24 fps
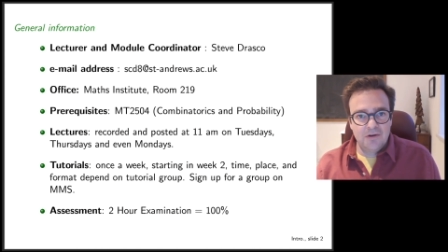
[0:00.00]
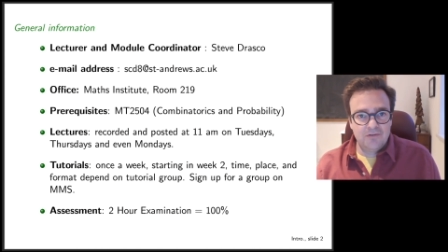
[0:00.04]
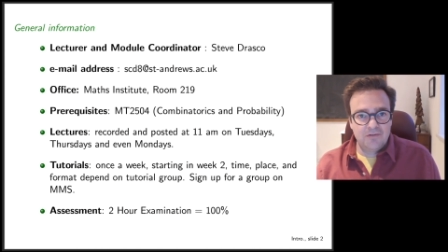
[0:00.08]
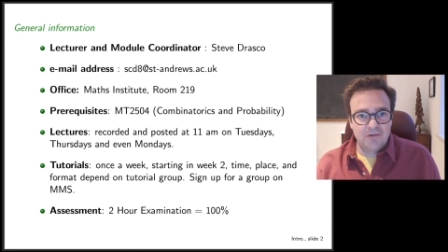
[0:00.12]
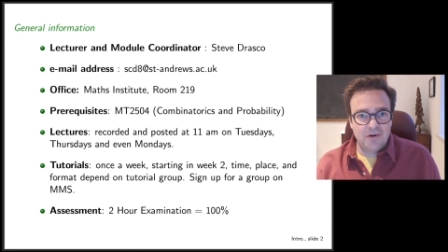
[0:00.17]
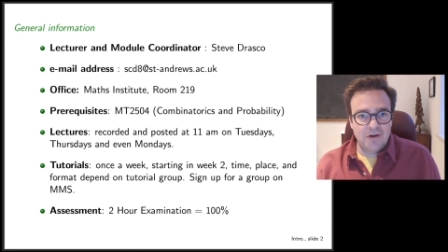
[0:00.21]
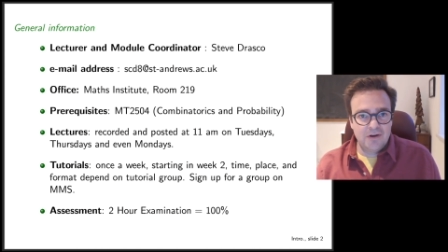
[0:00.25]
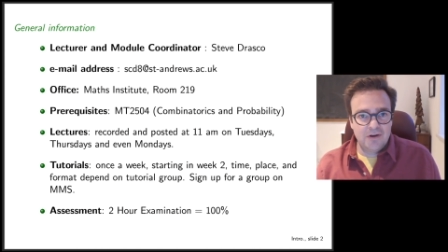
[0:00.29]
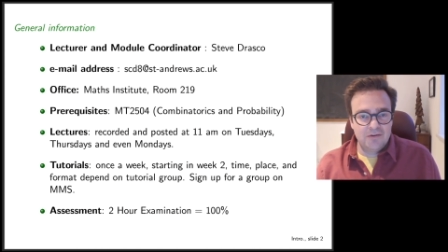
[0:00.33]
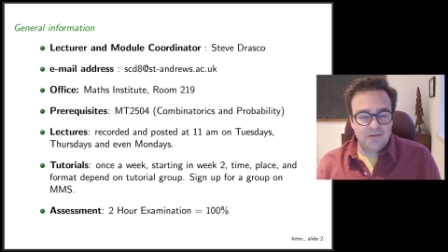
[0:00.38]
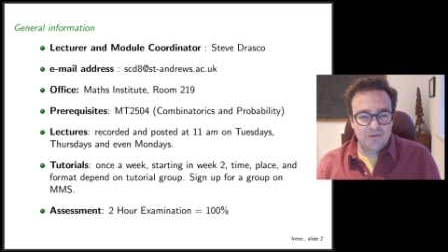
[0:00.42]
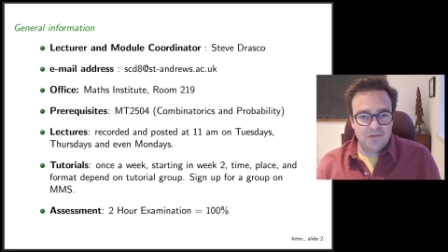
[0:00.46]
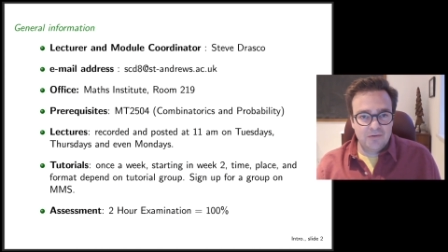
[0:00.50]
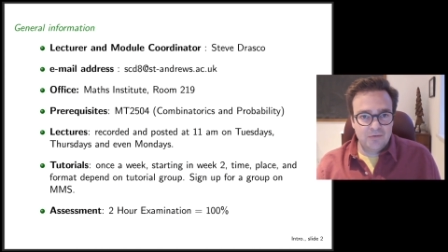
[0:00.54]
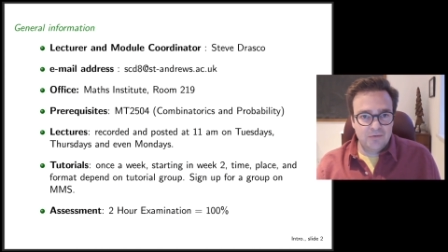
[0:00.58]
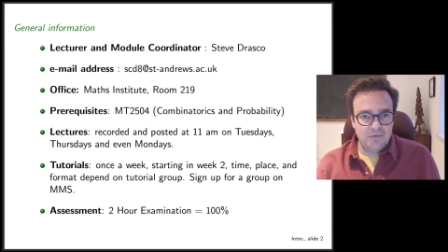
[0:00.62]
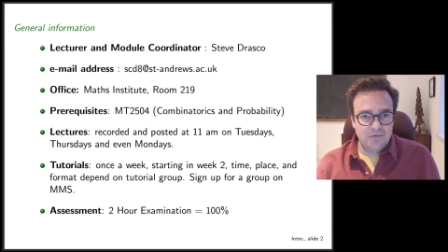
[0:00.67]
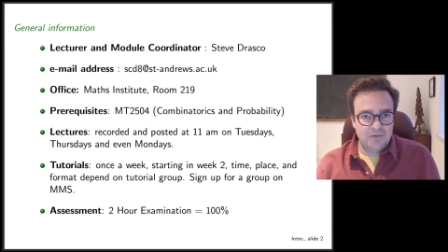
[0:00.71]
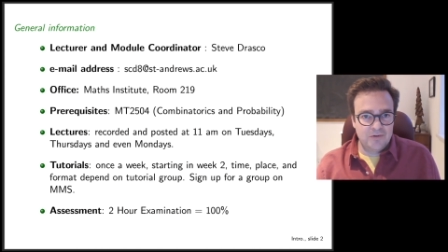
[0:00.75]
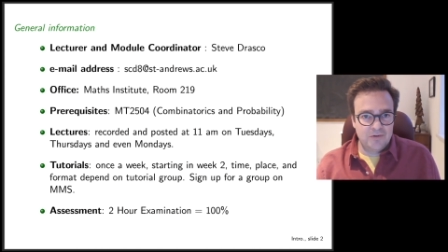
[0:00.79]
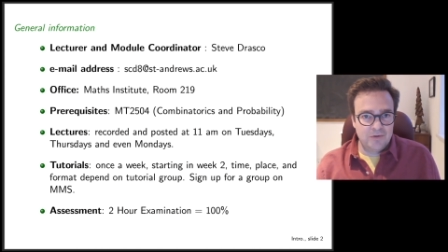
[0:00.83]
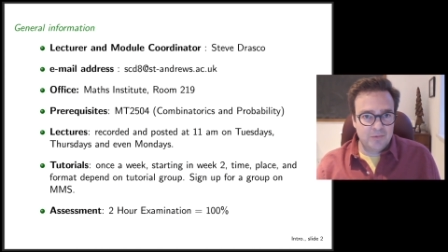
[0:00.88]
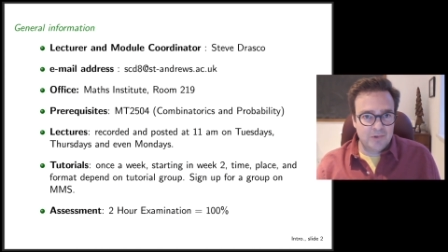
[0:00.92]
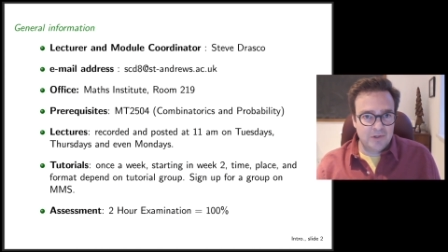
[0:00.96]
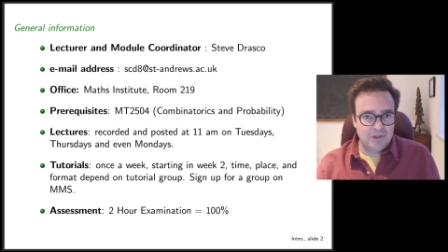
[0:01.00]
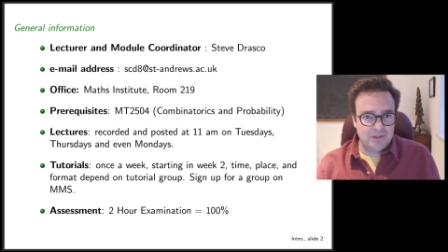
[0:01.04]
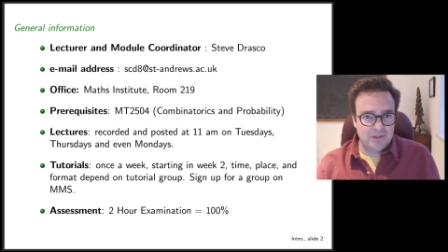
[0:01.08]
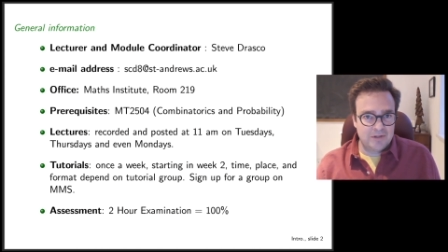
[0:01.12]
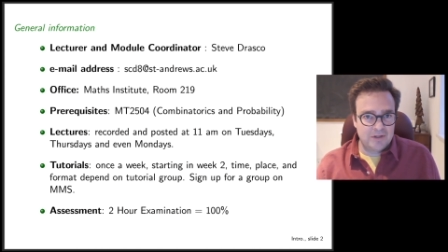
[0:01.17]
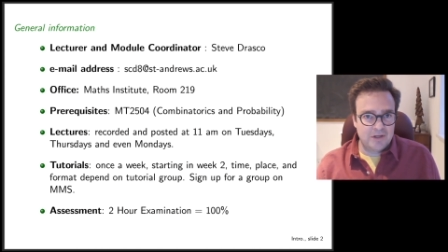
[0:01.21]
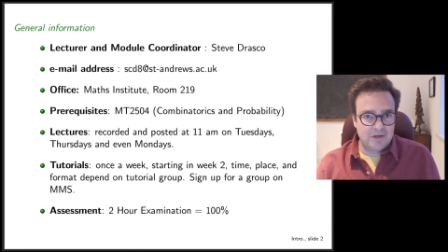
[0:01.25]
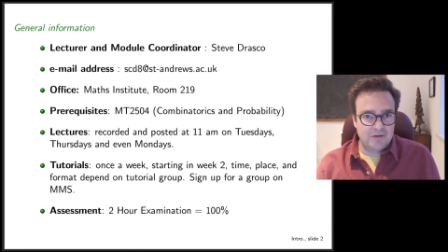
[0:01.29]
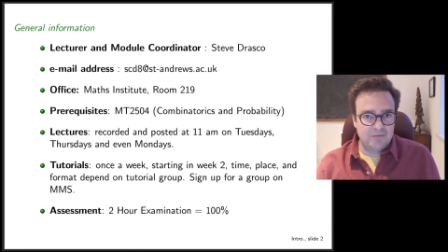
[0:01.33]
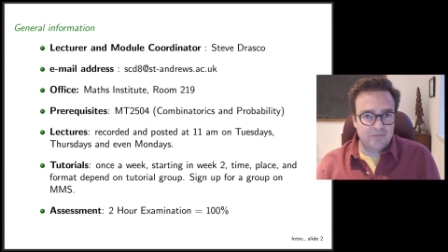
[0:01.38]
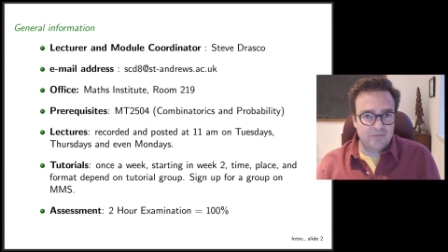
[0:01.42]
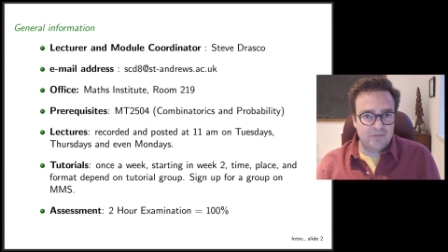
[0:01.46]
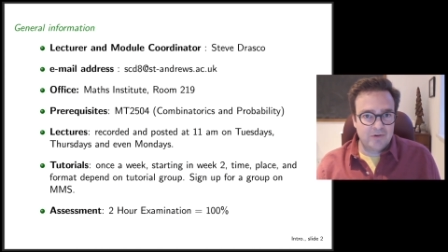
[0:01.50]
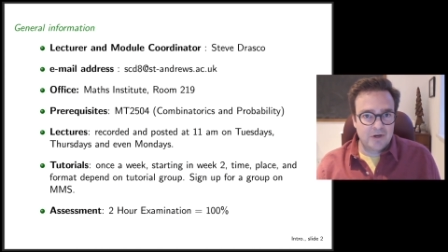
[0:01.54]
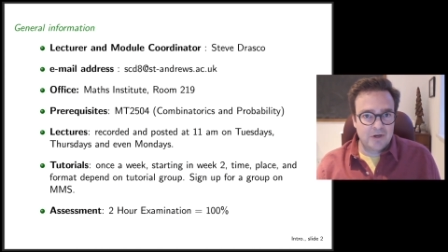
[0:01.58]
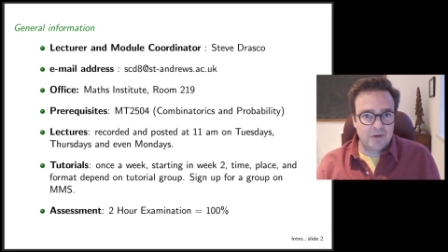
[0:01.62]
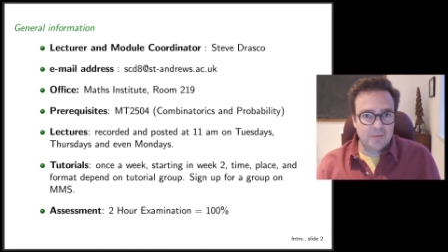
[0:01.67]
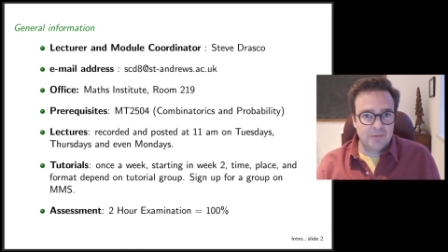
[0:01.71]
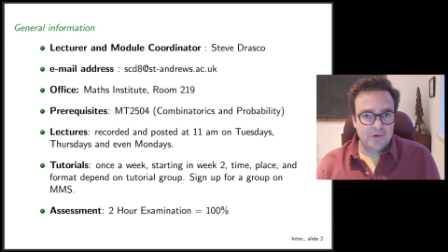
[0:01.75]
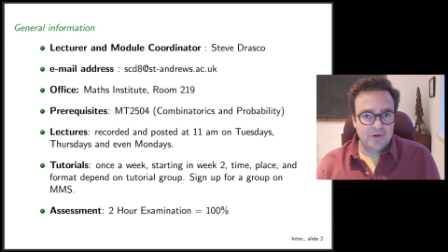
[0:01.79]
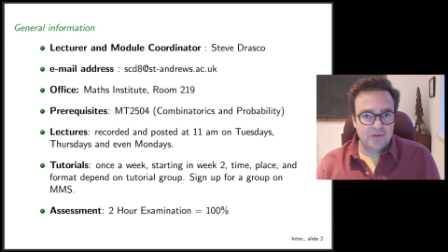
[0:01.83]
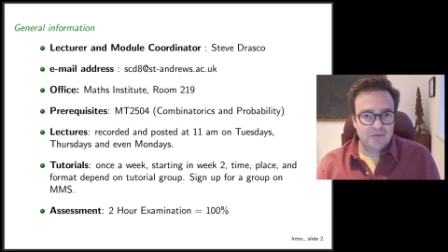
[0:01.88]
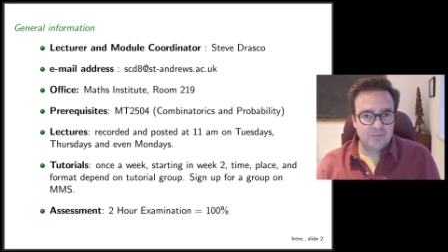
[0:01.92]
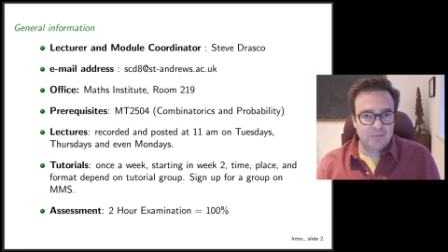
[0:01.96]
try to simulate that
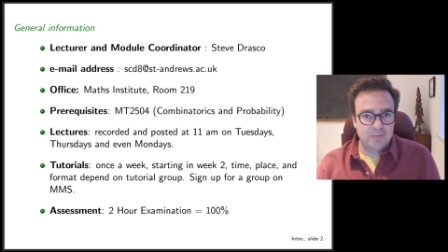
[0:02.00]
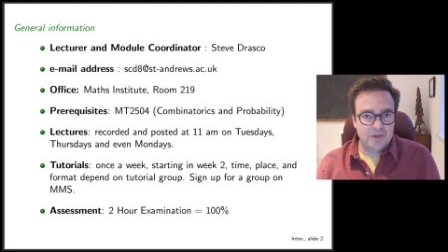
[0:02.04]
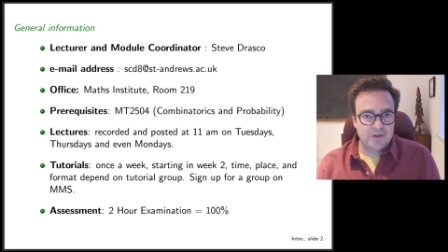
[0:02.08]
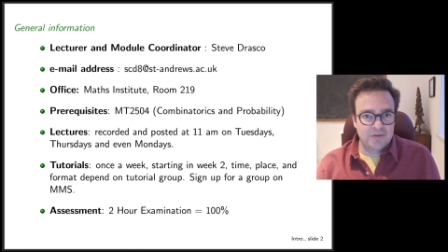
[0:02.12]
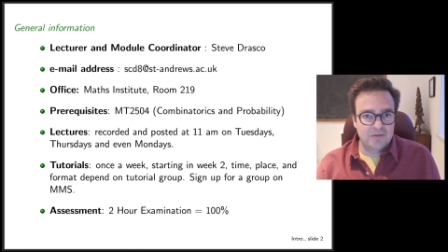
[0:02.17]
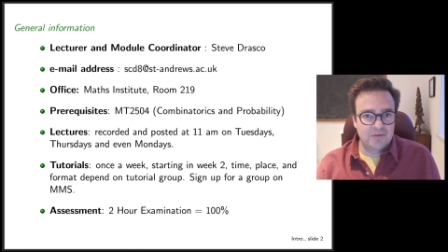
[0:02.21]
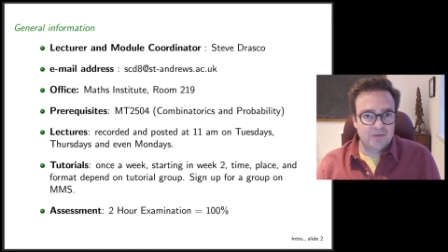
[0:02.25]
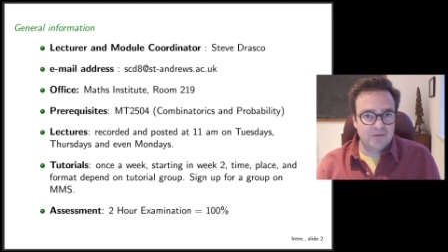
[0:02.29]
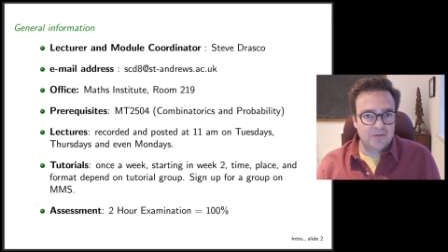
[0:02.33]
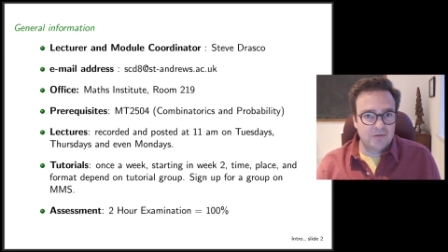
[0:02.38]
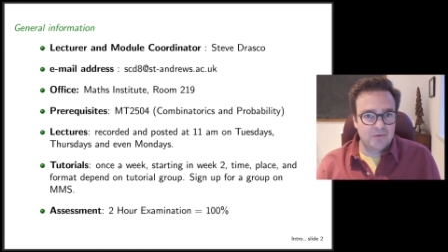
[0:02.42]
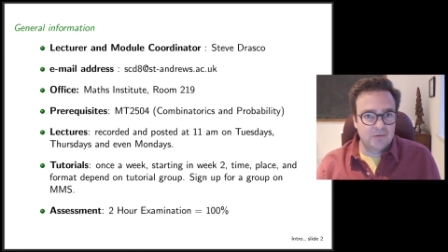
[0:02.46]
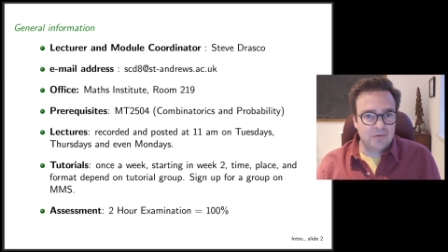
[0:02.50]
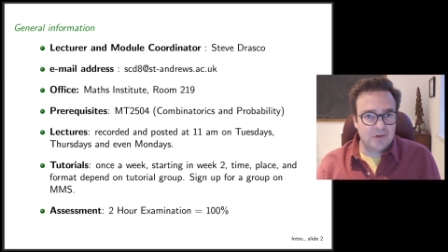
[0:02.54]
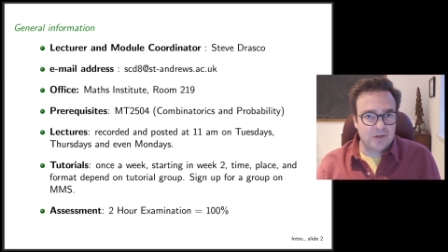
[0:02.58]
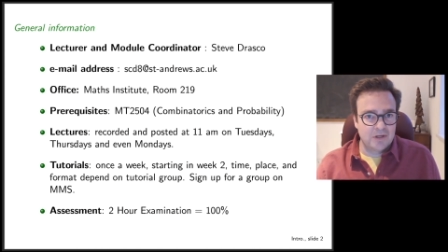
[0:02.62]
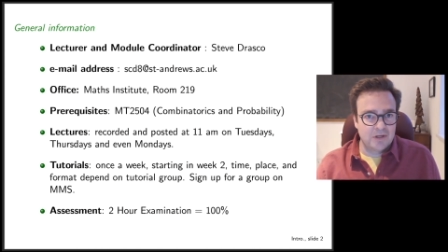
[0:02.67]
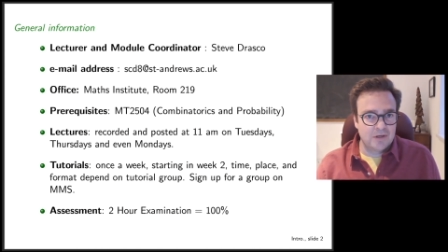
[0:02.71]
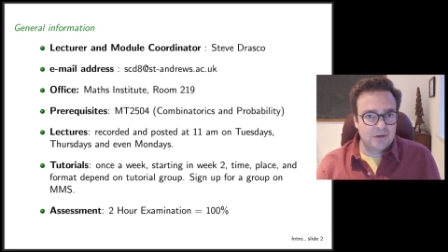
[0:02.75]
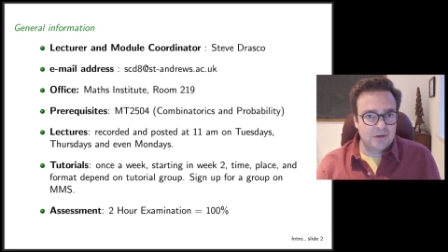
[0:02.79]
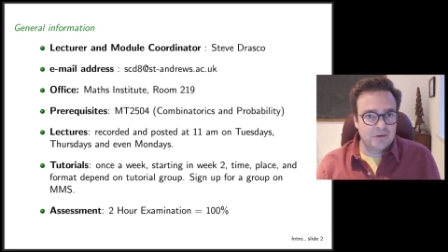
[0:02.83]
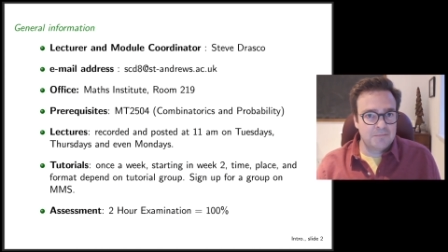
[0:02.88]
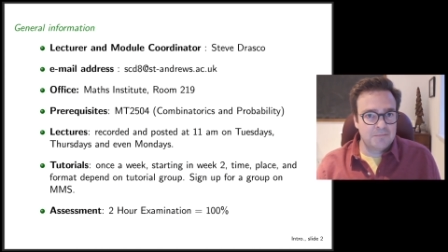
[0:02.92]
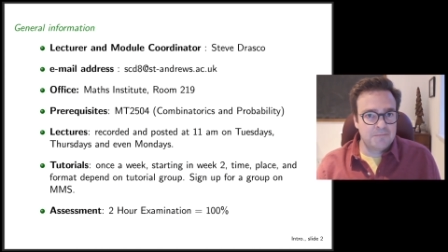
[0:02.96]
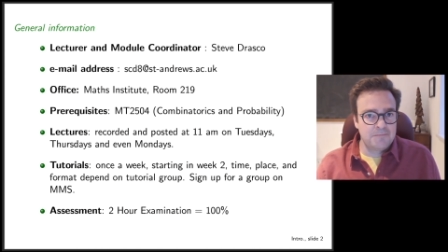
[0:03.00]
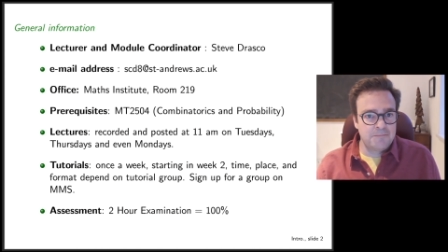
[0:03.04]
environment as best as you can